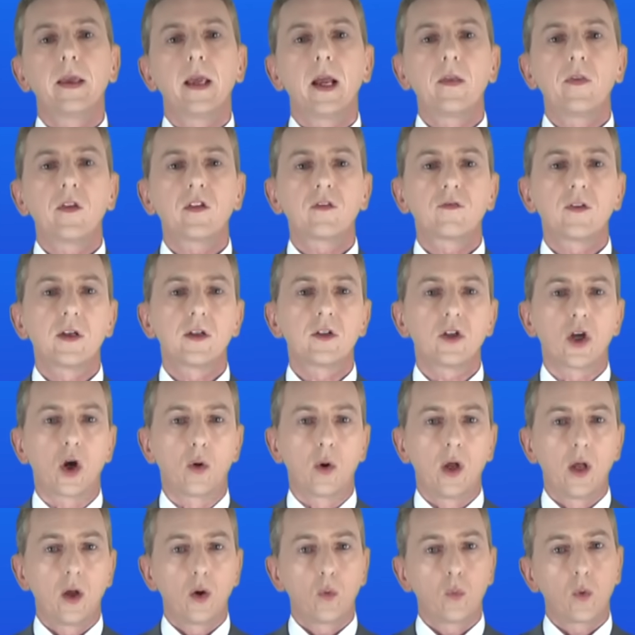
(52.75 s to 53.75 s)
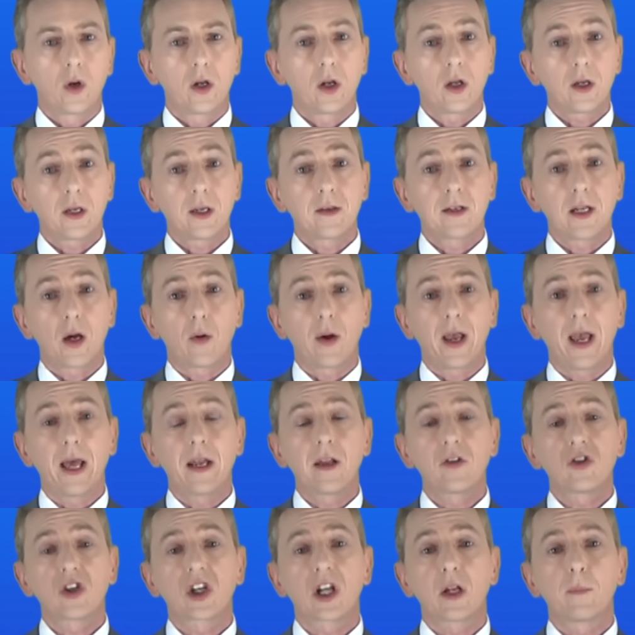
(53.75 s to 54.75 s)
In this video, we're looking at how
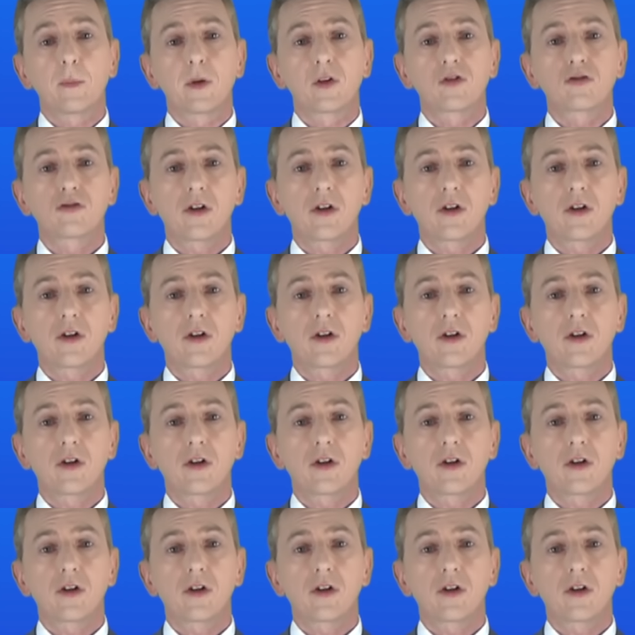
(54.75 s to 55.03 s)
energy can be